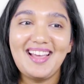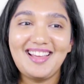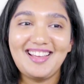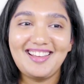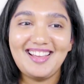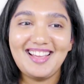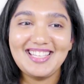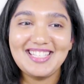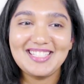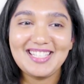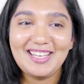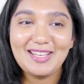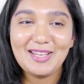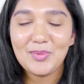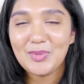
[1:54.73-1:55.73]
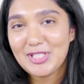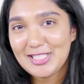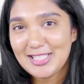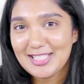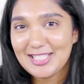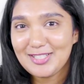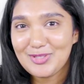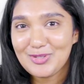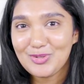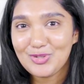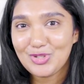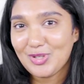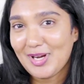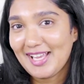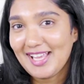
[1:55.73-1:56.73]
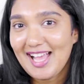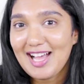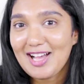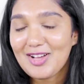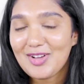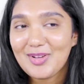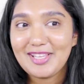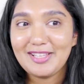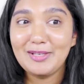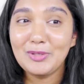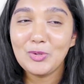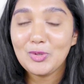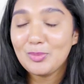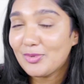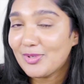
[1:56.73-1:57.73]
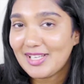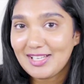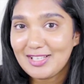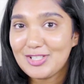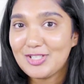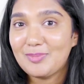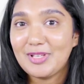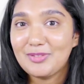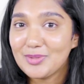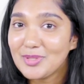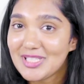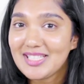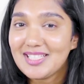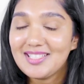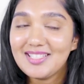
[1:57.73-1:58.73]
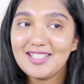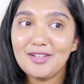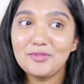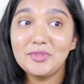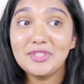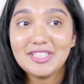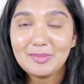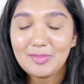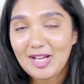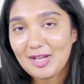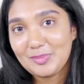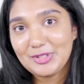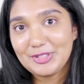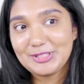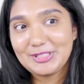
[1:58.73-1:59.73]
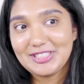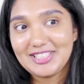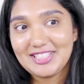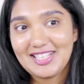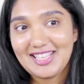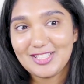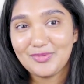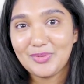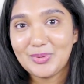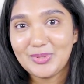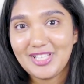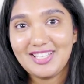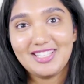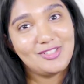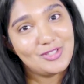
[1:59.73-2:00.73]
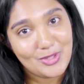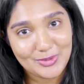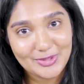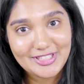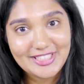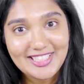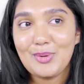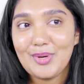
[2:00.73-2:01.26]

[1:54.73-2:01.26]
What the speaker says: I decided I wanted to try out and incorporate into my routine a really popular exfoliating toner.